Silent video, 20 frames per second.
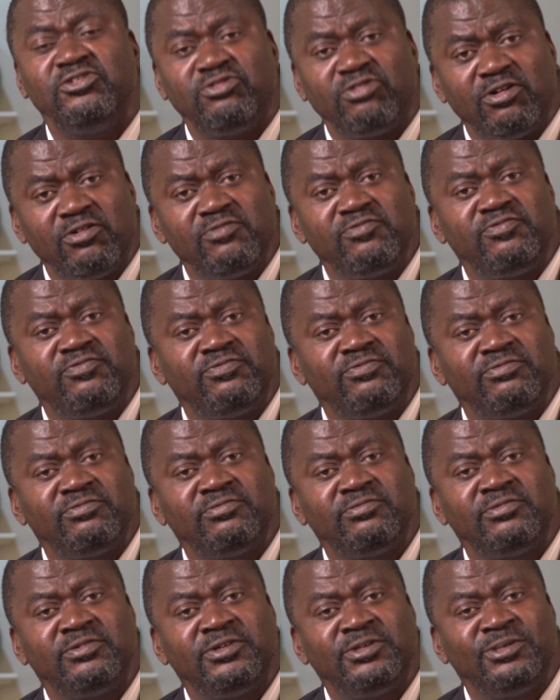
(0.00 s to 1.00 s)
drove
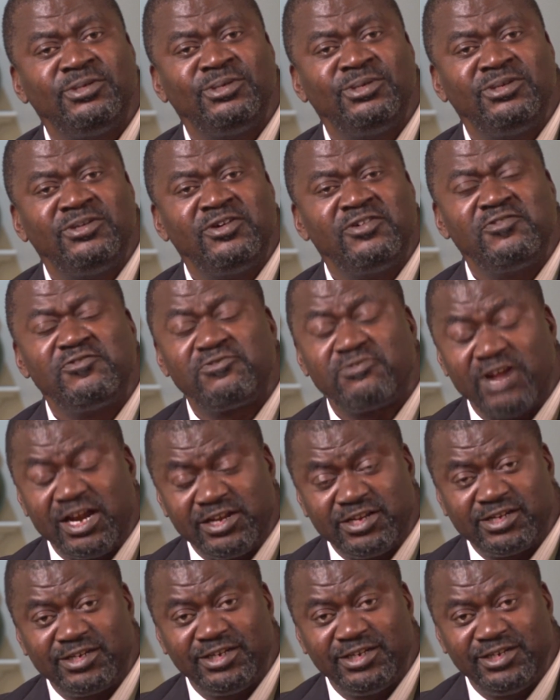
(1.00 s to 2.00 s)

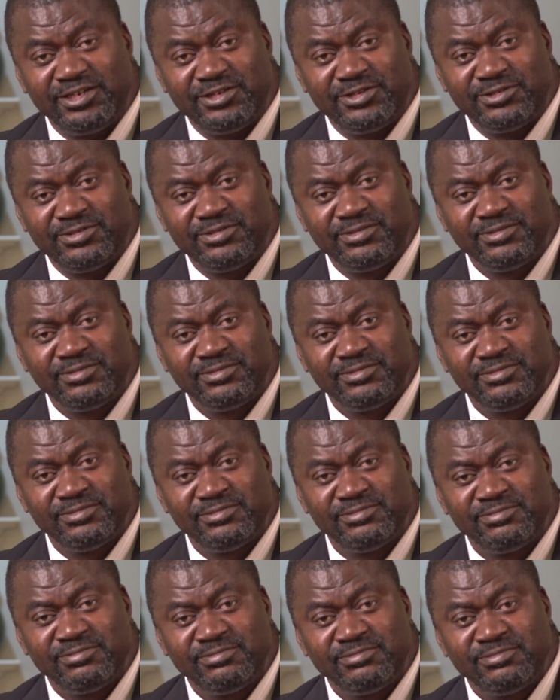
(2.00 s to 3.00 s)
frantically
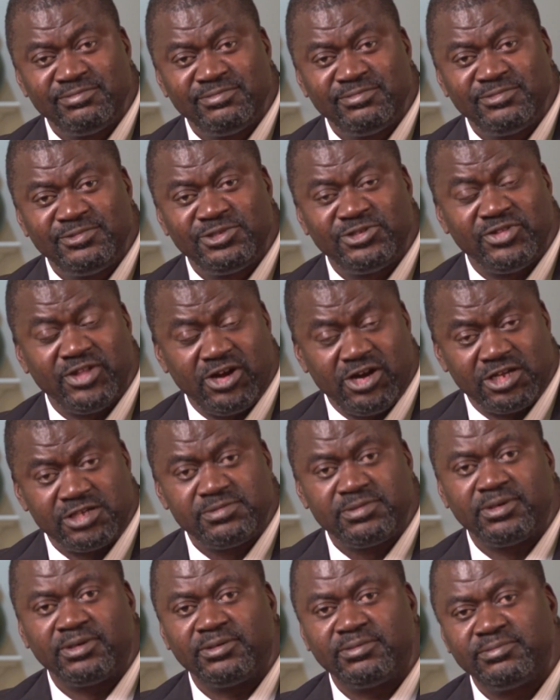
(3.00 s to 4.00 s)
to the
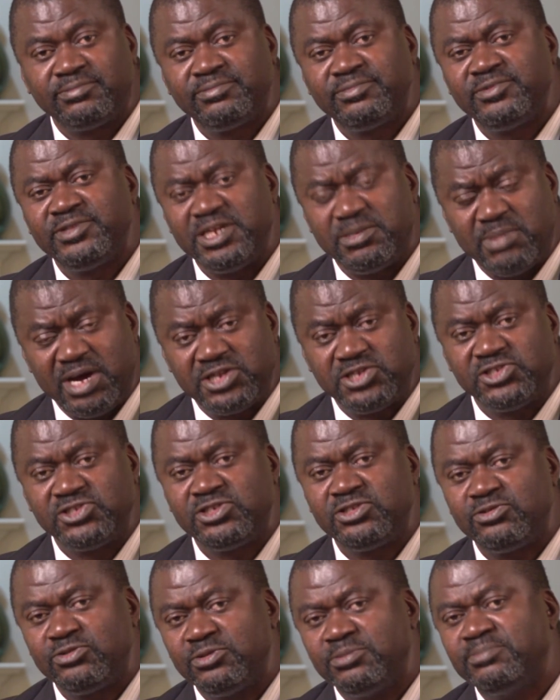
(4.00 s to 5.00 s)
hospital, the
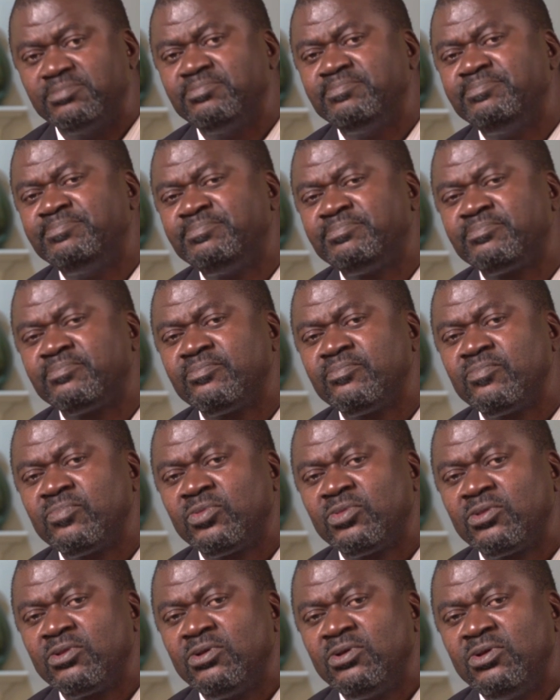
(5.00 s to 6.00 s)
emergency room.
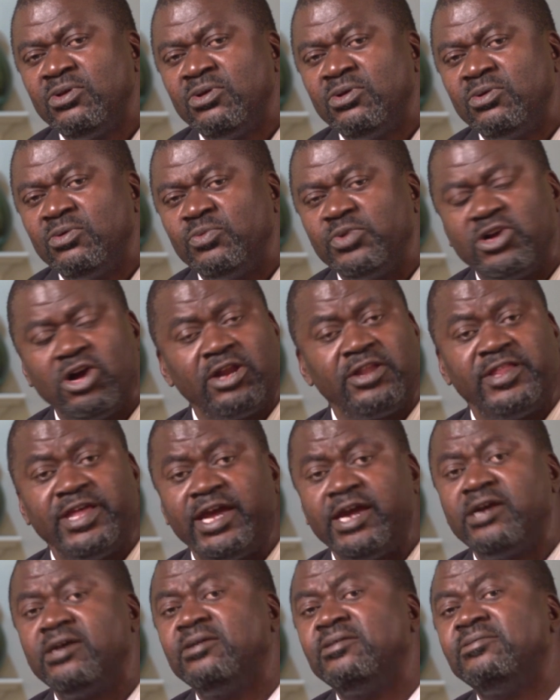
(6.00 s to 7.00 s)
We got
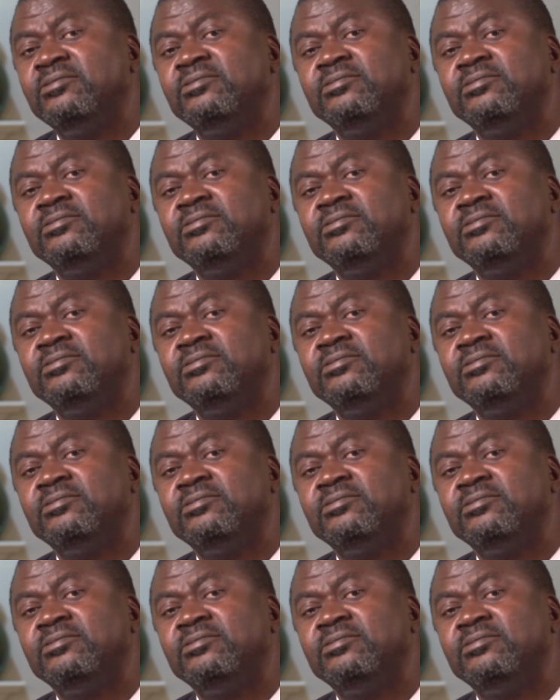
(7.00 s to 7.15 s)
there.